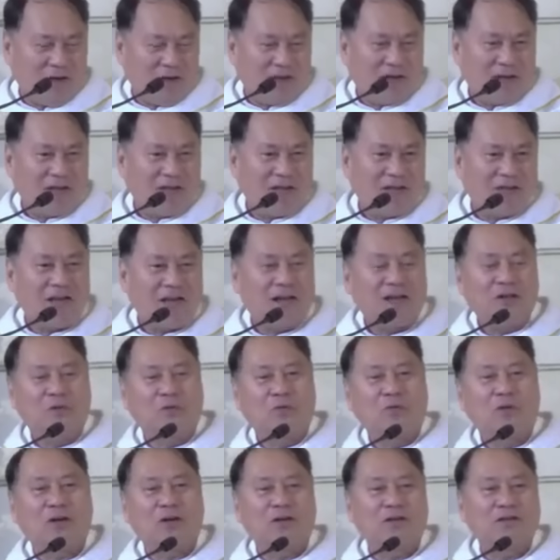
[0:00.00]
In other
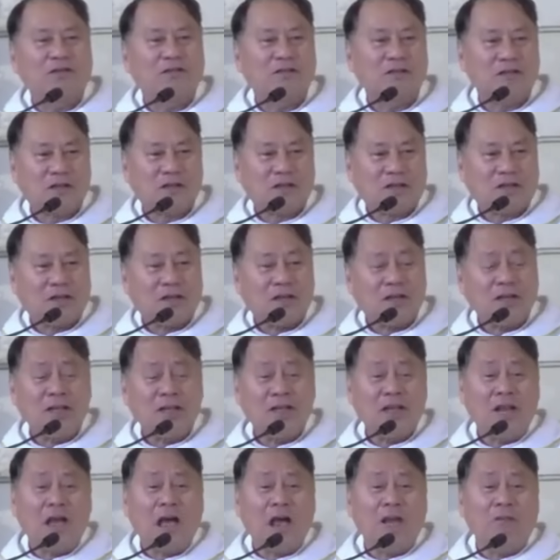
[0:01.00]
words,
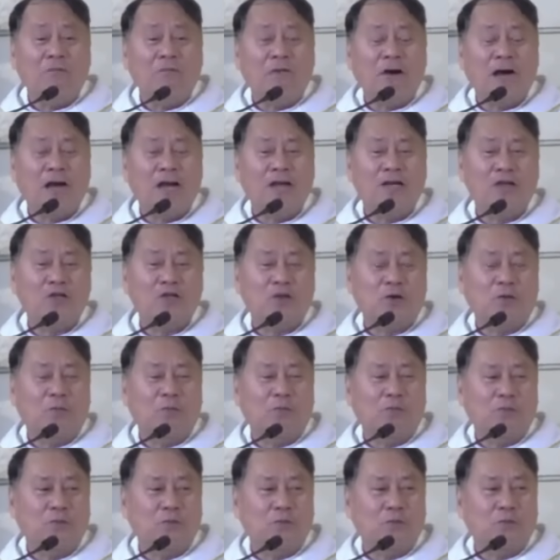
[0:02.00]
the advice of
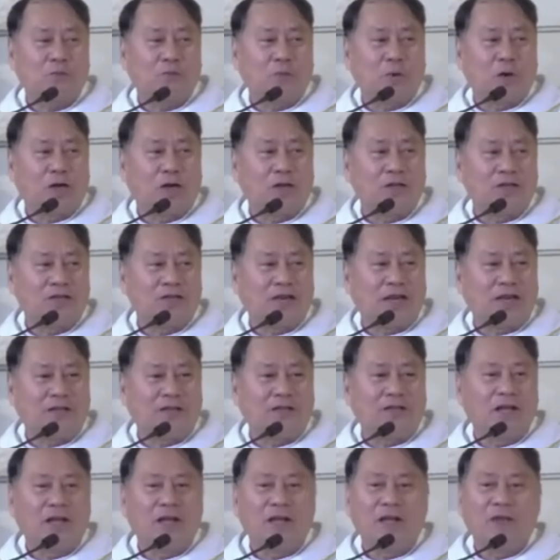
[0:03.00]
Saint
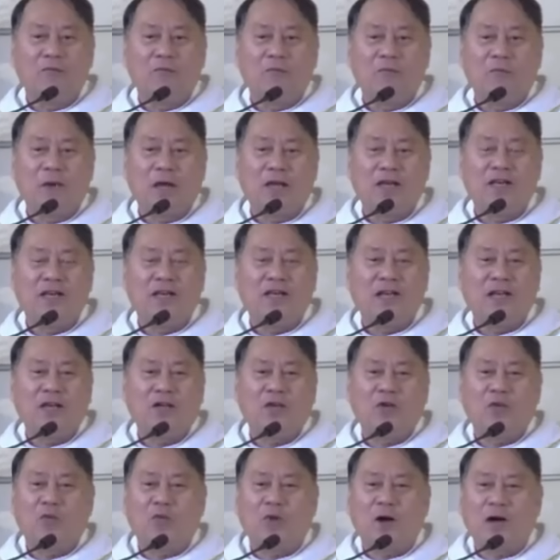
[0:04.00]

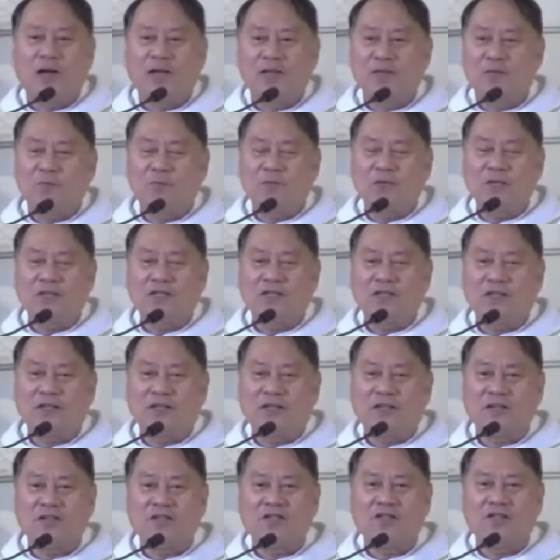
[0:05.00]
Benedict to us busy
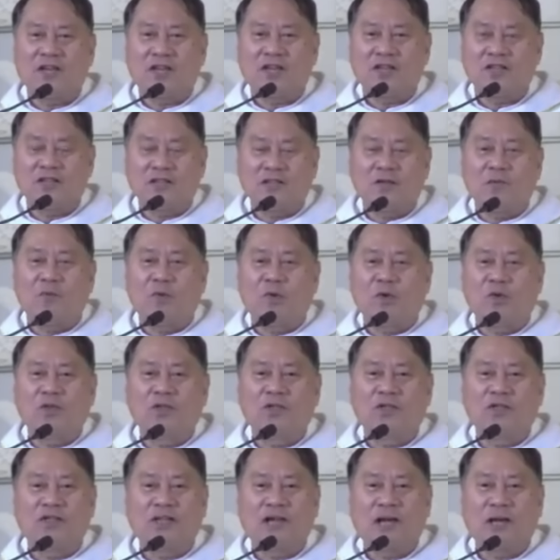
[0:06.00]
Christians in
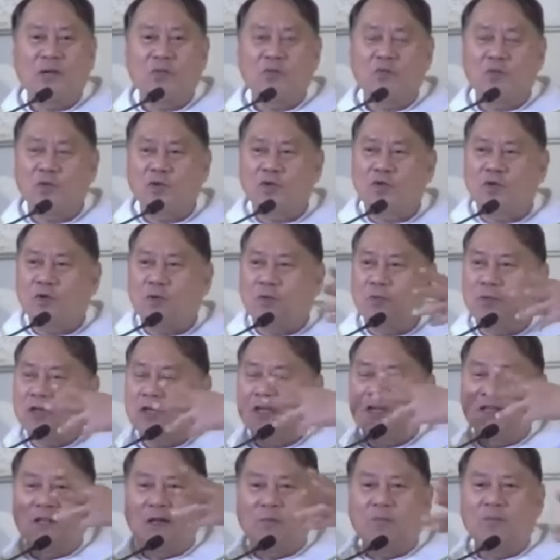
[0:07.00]
modern times with so many
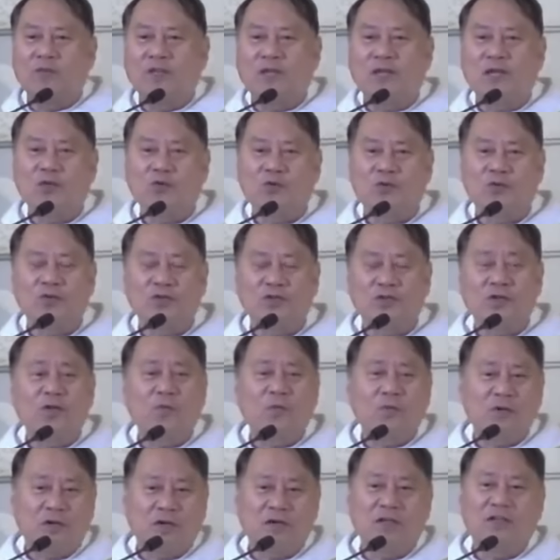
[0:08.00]
temptations in the
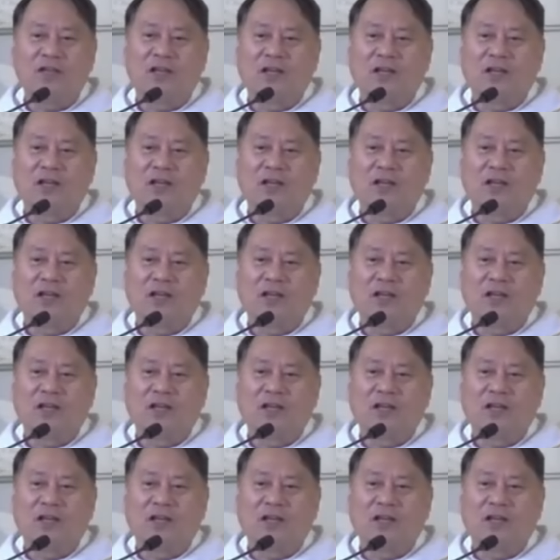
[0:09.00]
world,